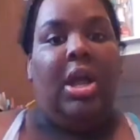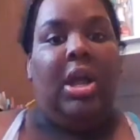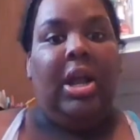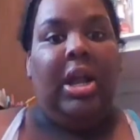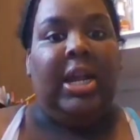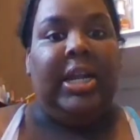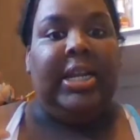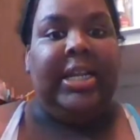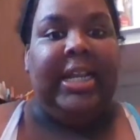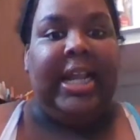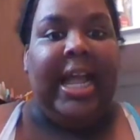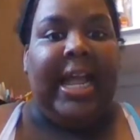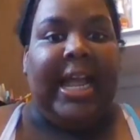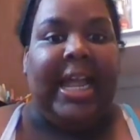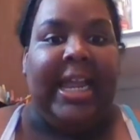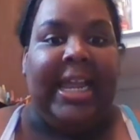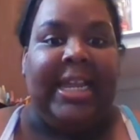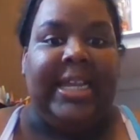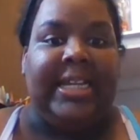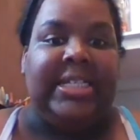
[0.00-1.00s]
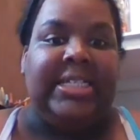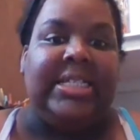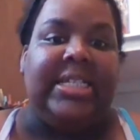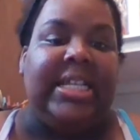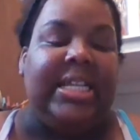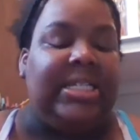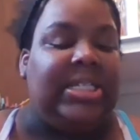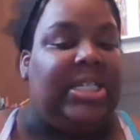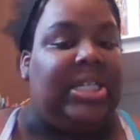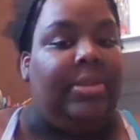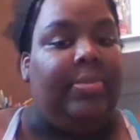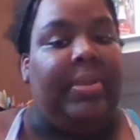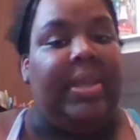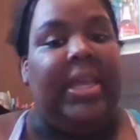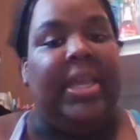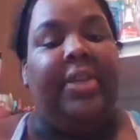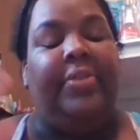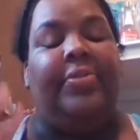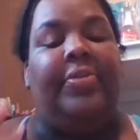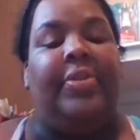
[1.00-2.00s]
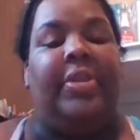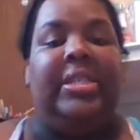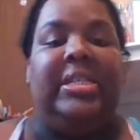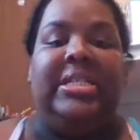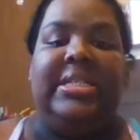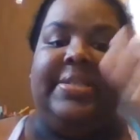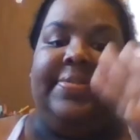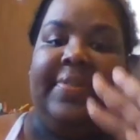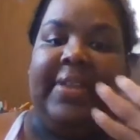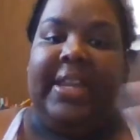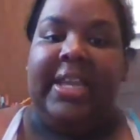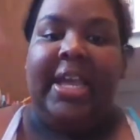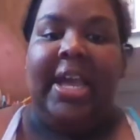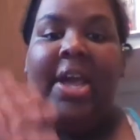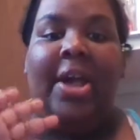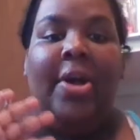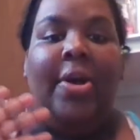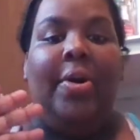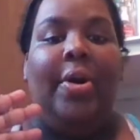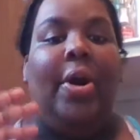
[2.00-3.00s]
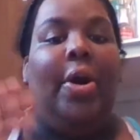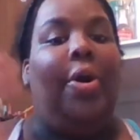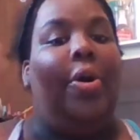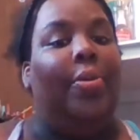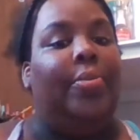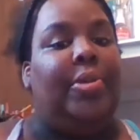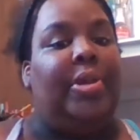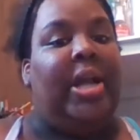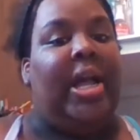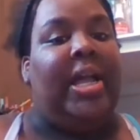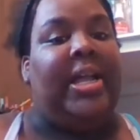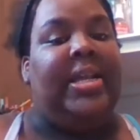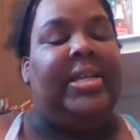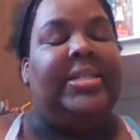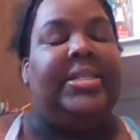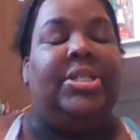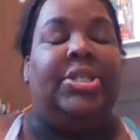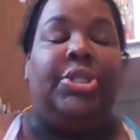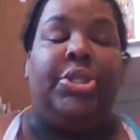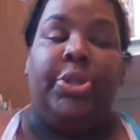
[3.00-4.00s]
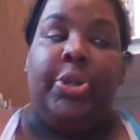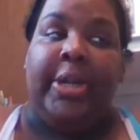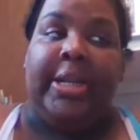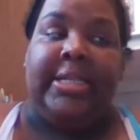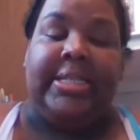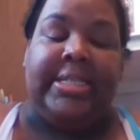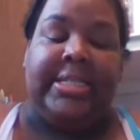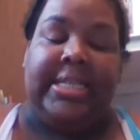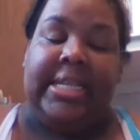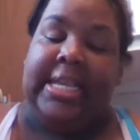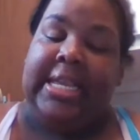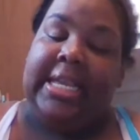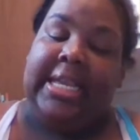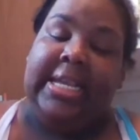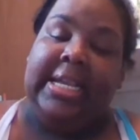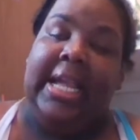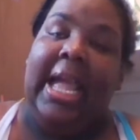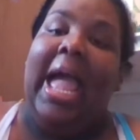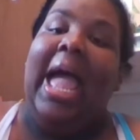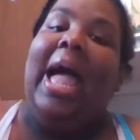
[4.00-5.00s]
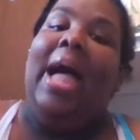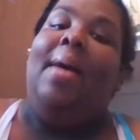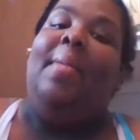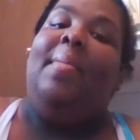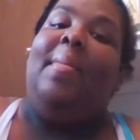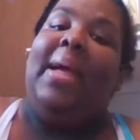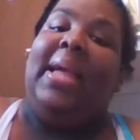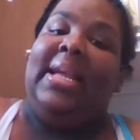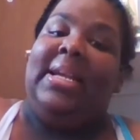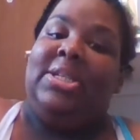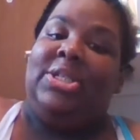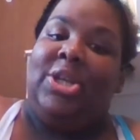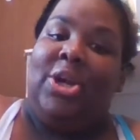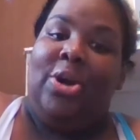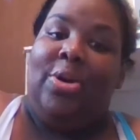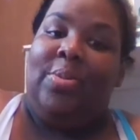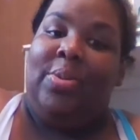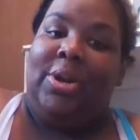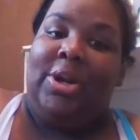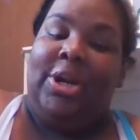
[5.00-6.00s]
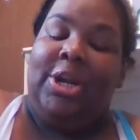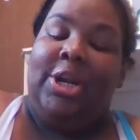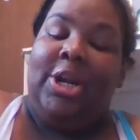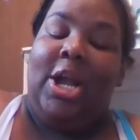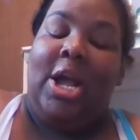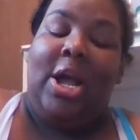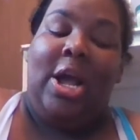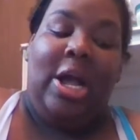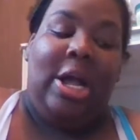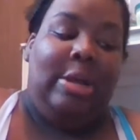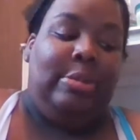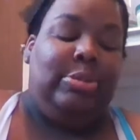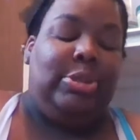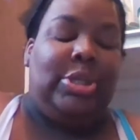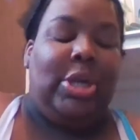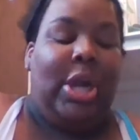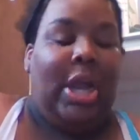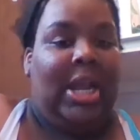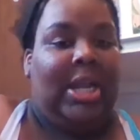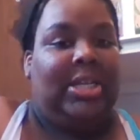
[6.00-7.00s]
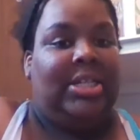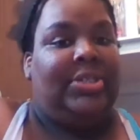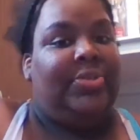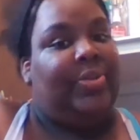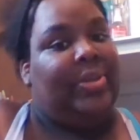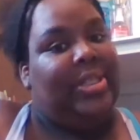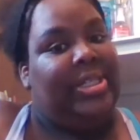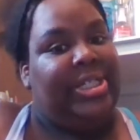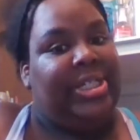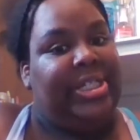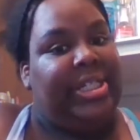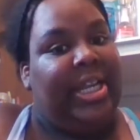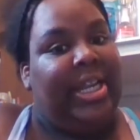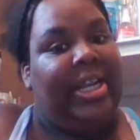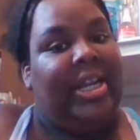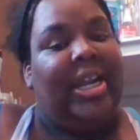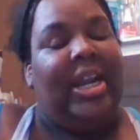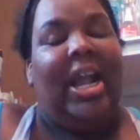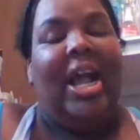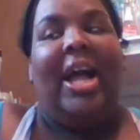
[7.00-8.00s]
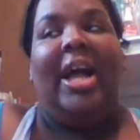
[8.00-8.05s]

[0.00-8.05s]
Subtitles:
Alrighty guys, so that's going to be it for this video. I hope you guys enjoyed seeing my Inktober drawings for this year.